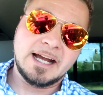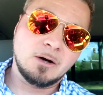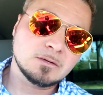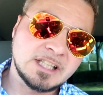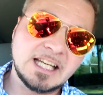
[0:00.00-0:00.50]

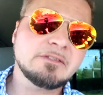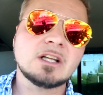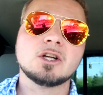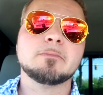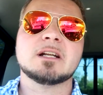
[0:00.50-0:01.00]
Now, to give
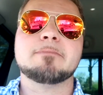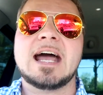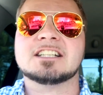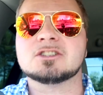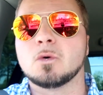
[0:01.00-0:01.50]
you a little bit of
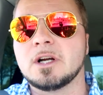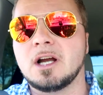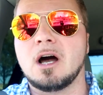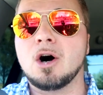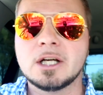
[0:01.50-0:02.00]

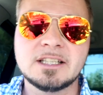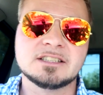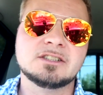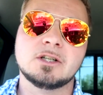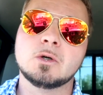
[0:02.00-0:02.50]
backstory on
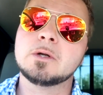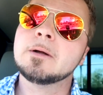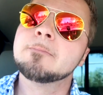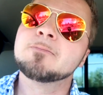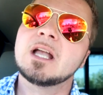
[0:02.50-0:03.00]
this dude,
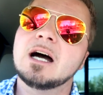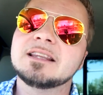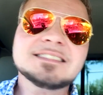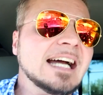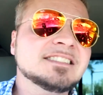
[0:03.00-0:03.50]
uh,
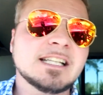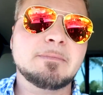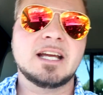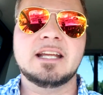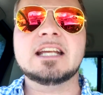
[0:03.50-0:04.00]
this guy sent
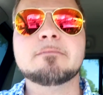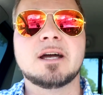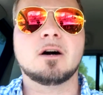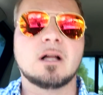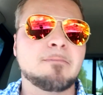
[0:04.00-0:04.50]
me an
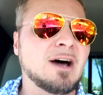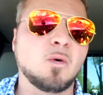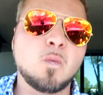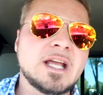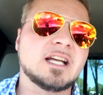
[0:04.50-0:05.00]
email about a
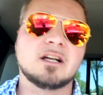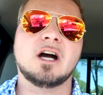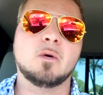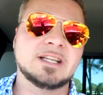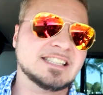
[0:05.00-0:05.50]
week
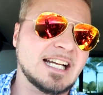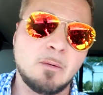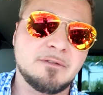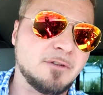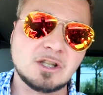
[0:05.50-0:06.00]
ago, and that's how
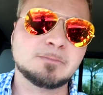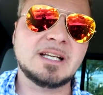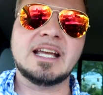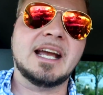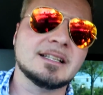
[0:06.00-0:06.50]
we first
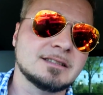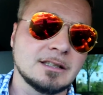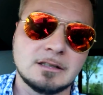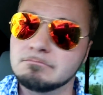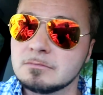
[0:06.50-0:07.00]
began
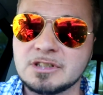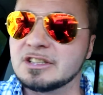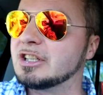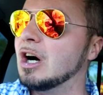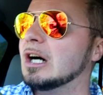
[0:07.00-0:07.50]
to, to
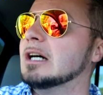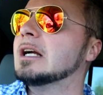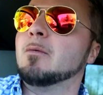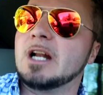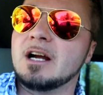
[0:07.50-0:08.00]
talk.
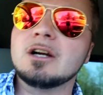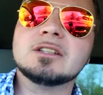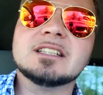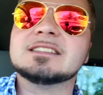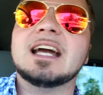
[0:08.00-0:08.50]
And when I
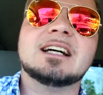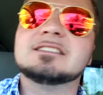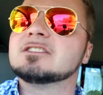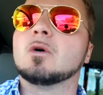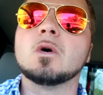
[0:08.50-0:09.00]
heard this guy's
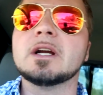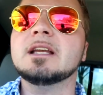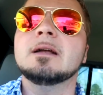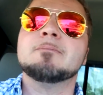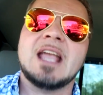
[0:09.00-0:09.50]

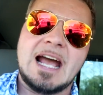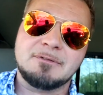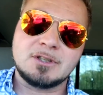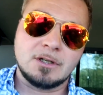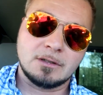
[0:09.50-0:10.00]
story
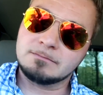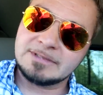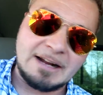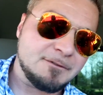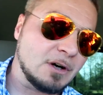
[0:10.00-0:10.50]
after
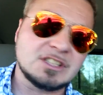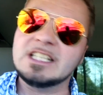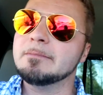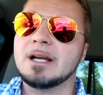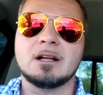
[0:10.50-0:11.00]
that first
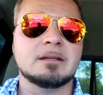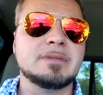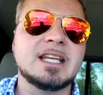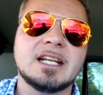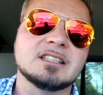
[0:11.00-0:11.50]
email and
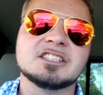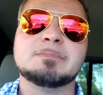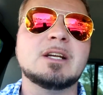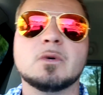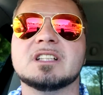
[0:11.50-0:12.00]
beginning to
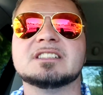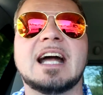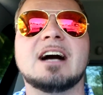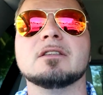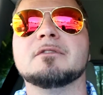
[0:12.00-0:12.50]
speak with this
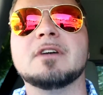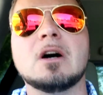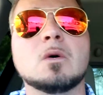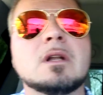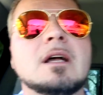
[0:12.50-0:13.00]
guy on the
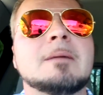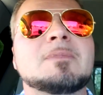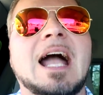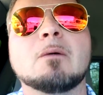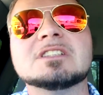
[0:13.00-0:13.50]
phone,
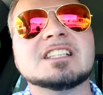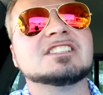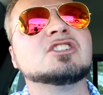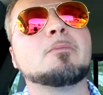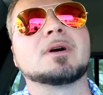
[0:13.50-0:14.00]
I was
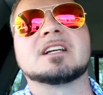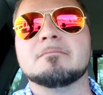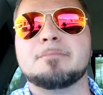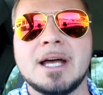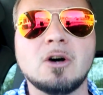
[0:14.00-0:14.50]
just super
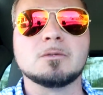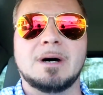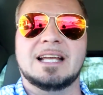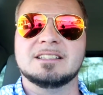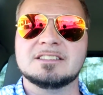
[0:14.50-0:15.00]
compelled
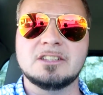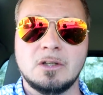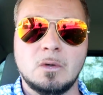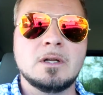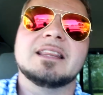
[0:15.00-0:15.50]
by this
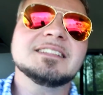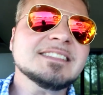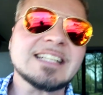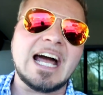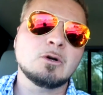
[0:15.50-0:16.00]
dude. This
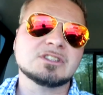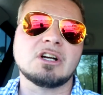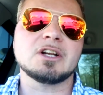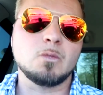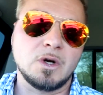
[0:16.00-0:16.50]
is a guy who's
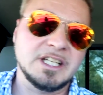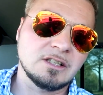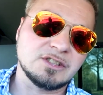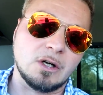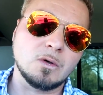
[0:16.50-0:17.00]
31
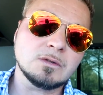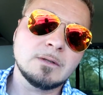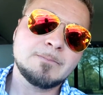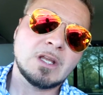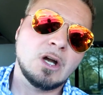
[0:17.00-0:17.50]
years old,
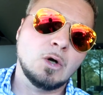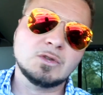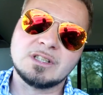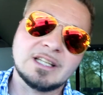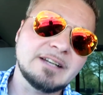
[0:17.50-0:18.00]

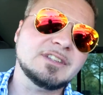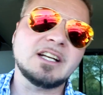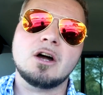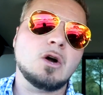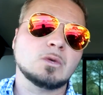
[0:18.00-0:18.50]
who's lived
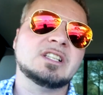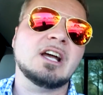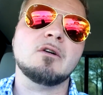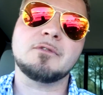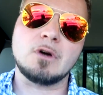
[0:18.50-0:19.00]
in a
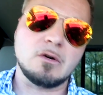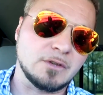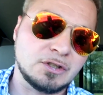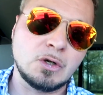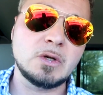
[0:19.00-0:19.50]
hotel for
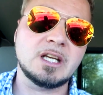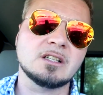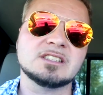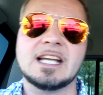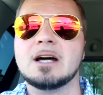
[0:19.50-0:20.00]
over two
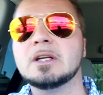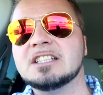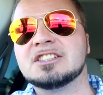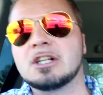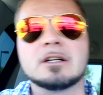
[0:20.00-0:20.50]
years now.
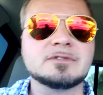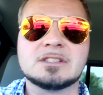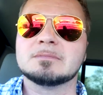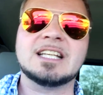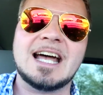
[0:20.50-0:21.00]
He served
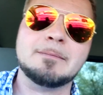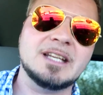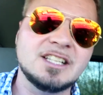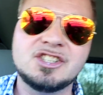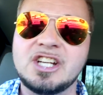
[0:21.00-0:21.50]
some time
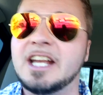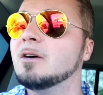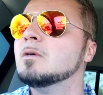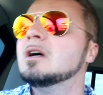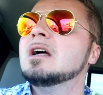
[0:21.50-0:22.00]
in
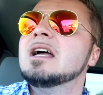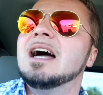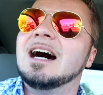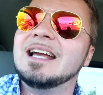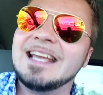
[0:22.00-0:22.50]
jail,
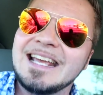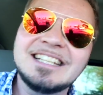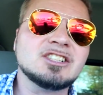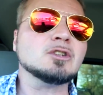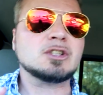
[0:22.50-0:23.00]
uh, and
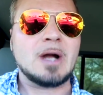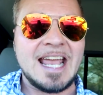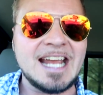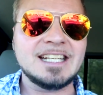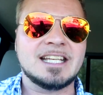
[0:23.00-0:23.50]
he's also
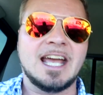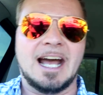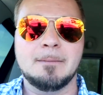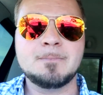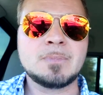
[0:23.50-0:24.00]

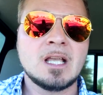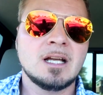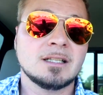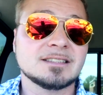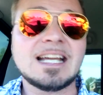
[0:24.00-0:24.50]
handicapped.
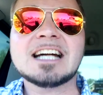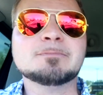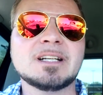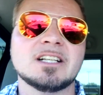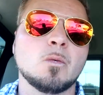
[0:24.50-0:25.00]
This guy's
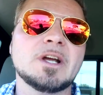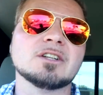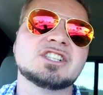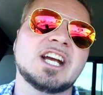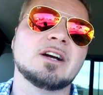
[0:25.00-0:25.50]
been in a
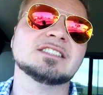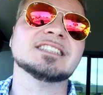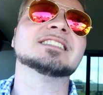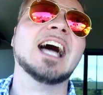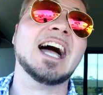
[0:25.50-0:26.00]
wheelchair
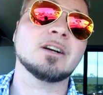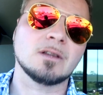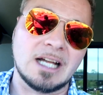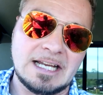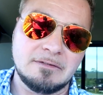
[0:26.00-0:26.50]
his entire
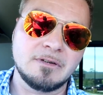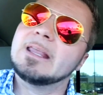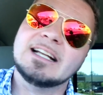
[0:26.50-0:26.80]
life.